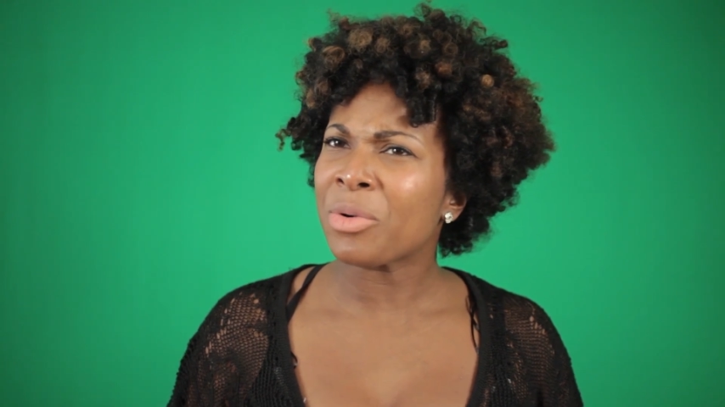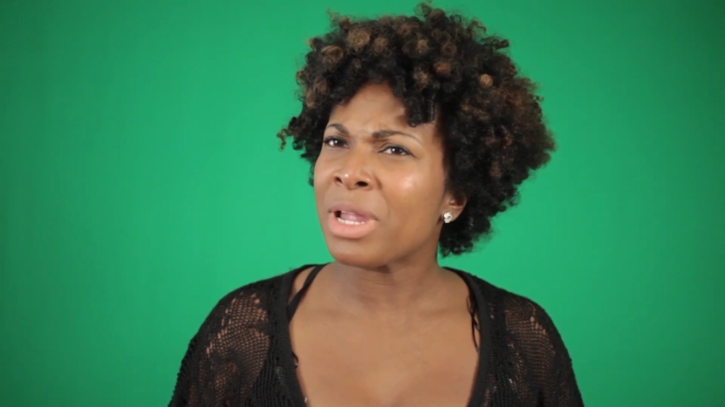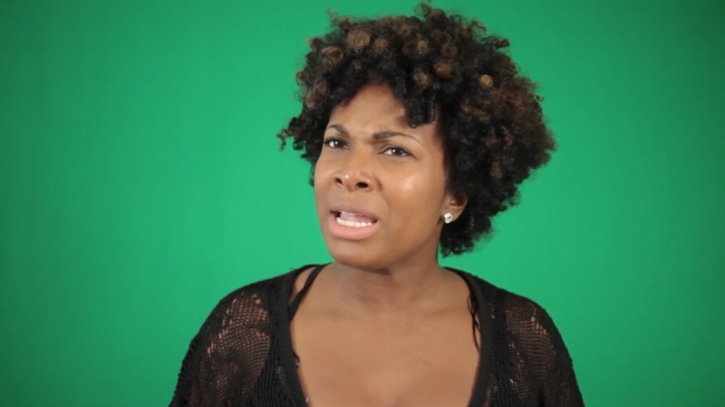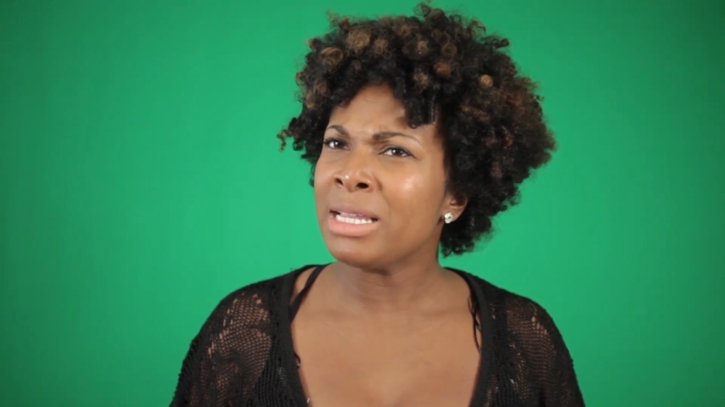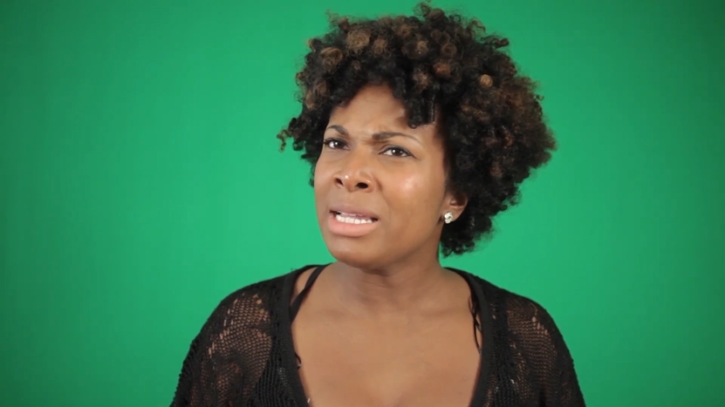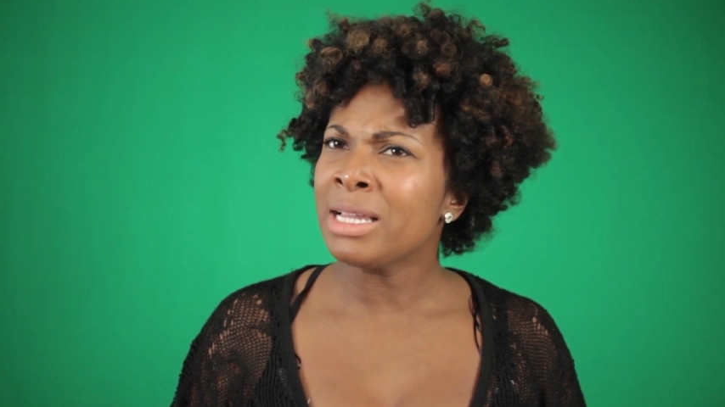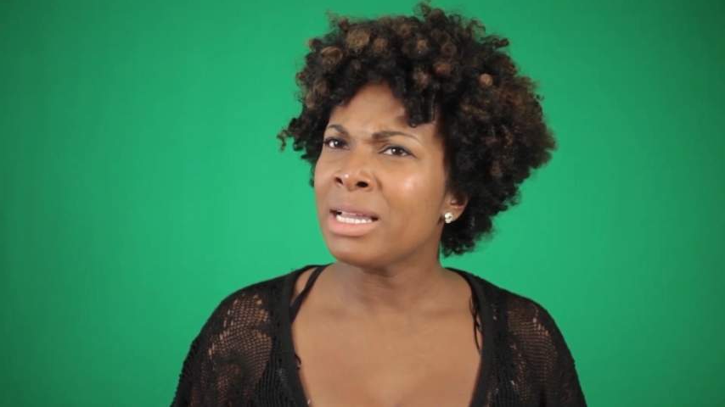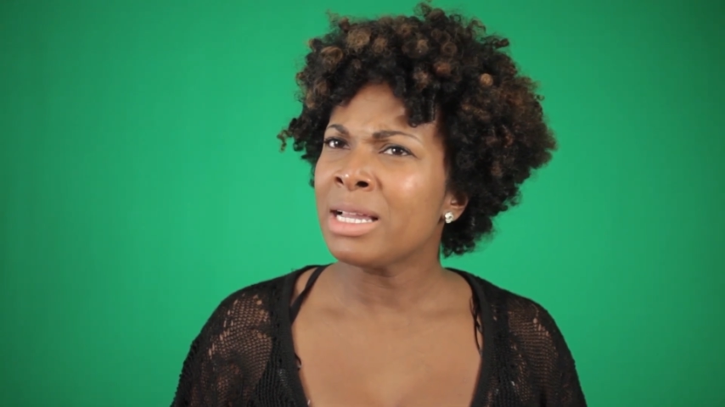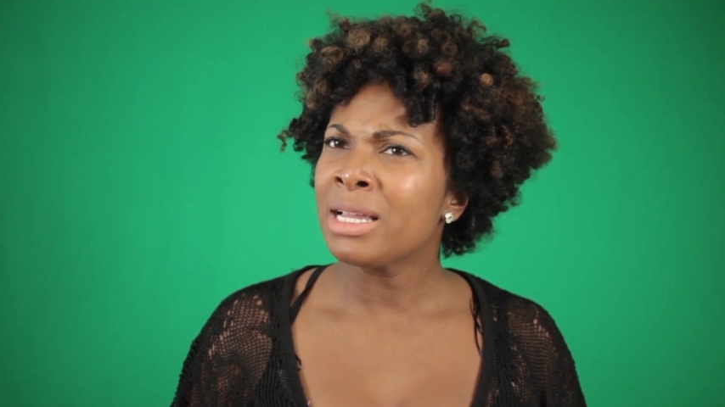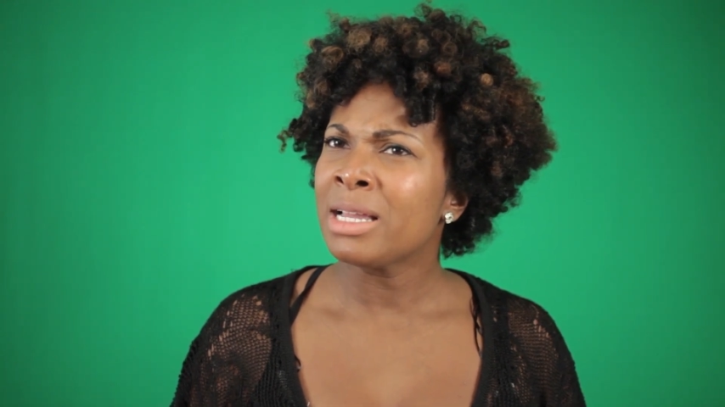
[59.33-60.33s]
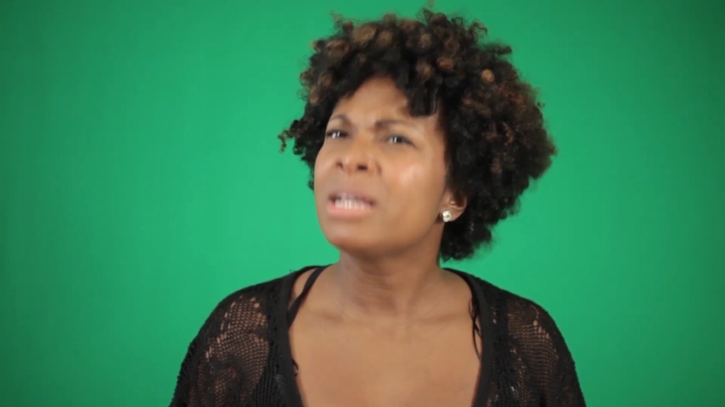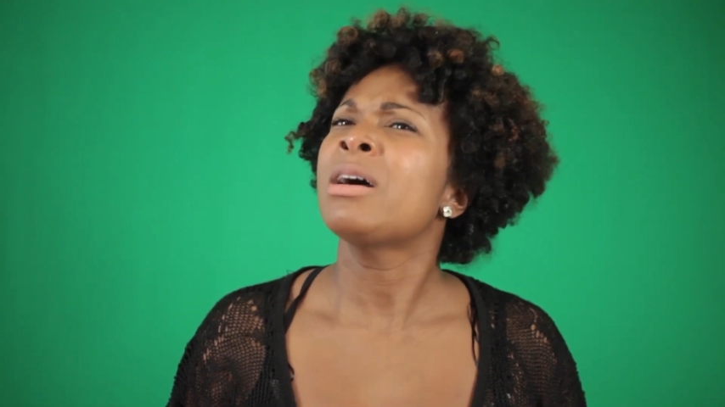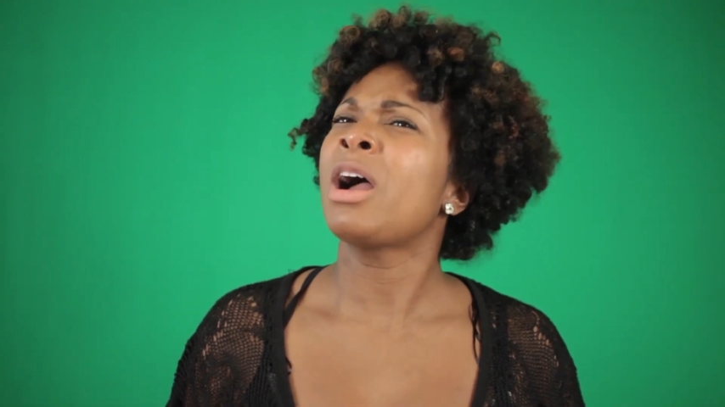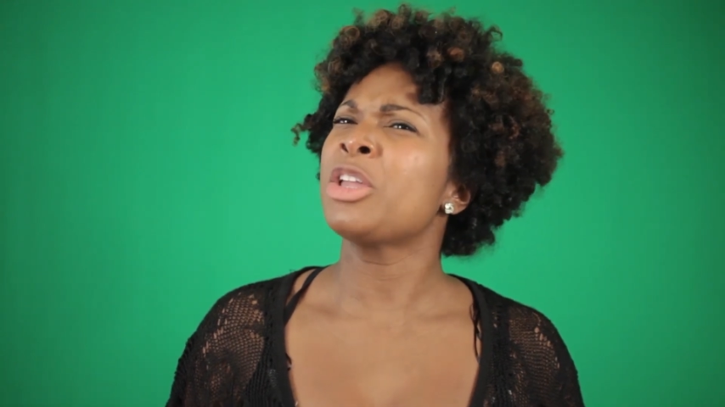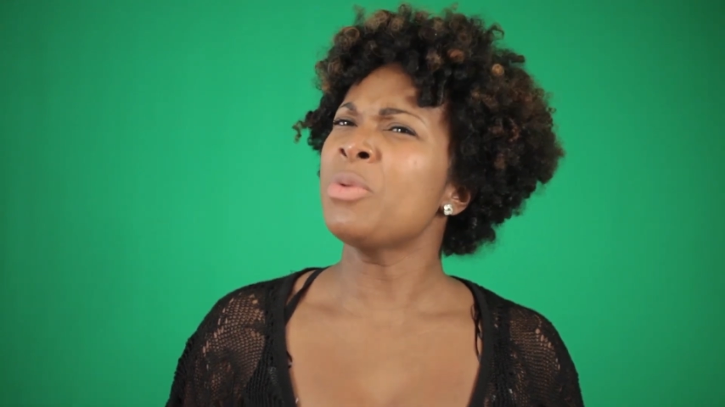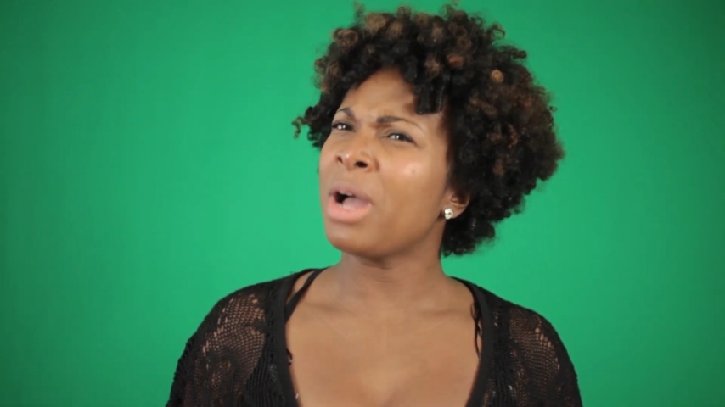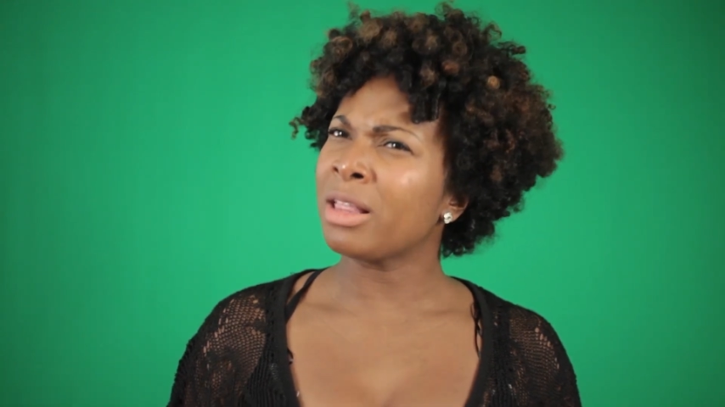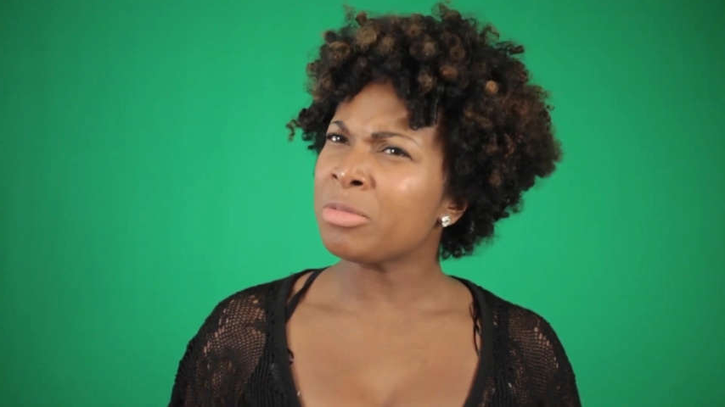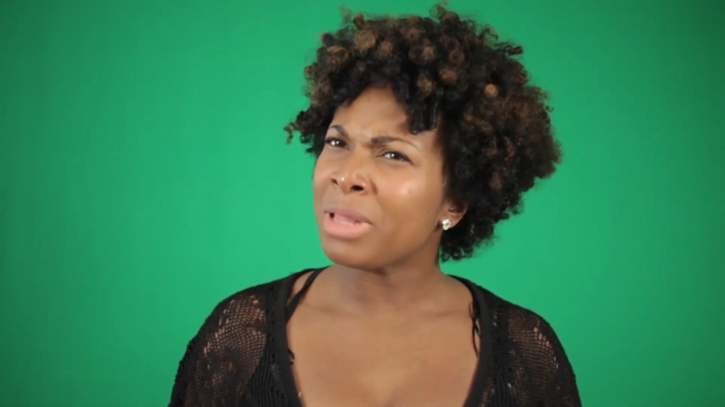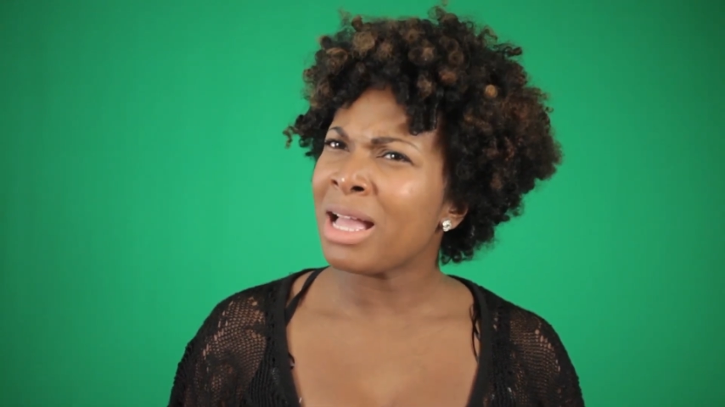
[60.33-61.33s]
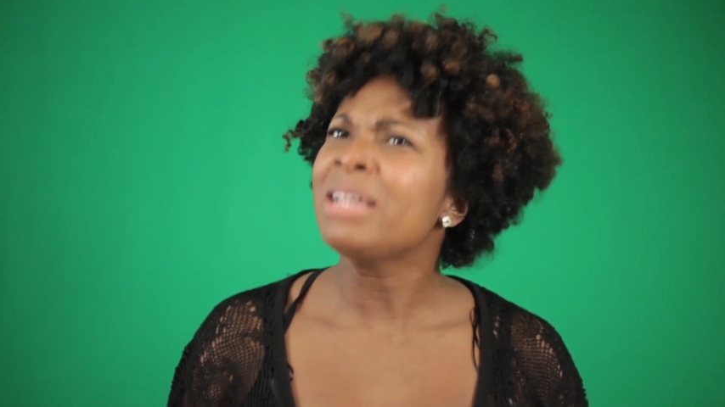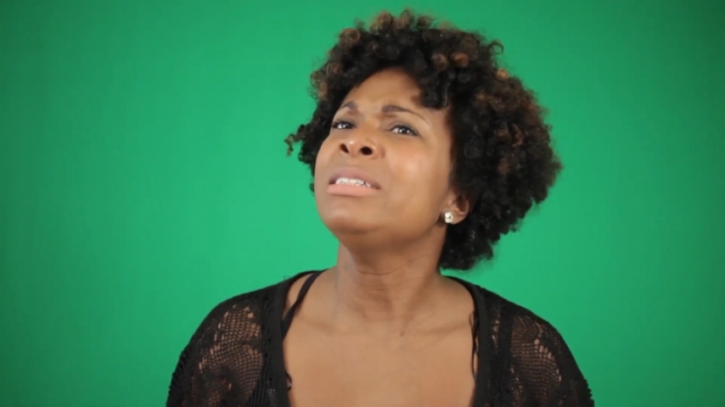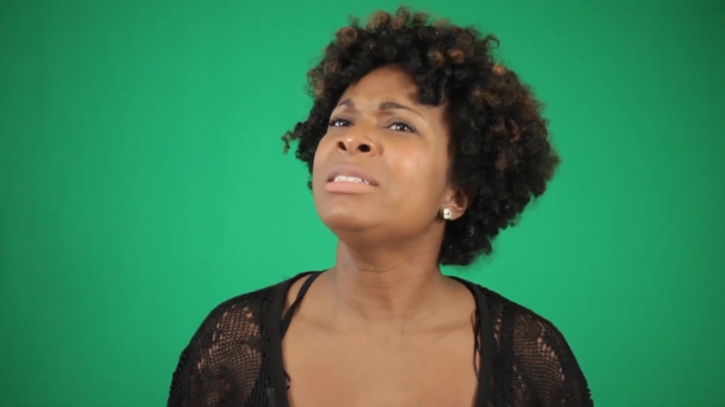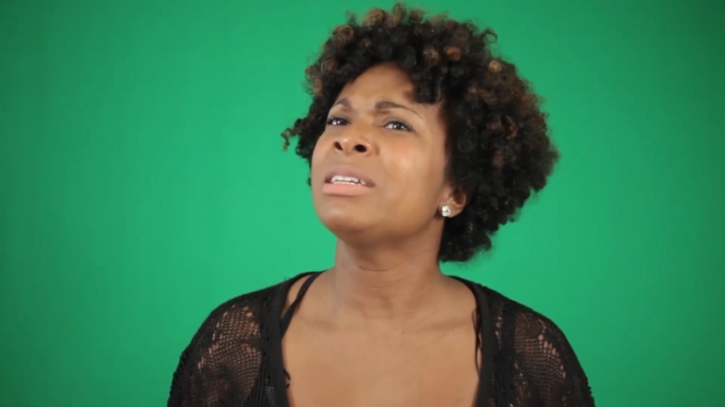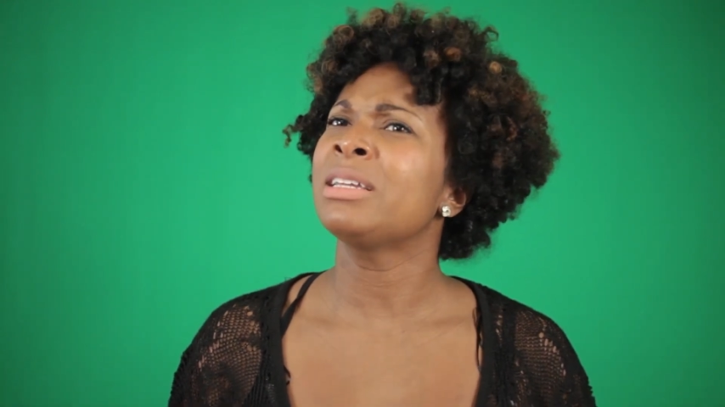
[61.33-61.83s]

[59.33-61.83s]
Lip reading: green. Are you colorblind?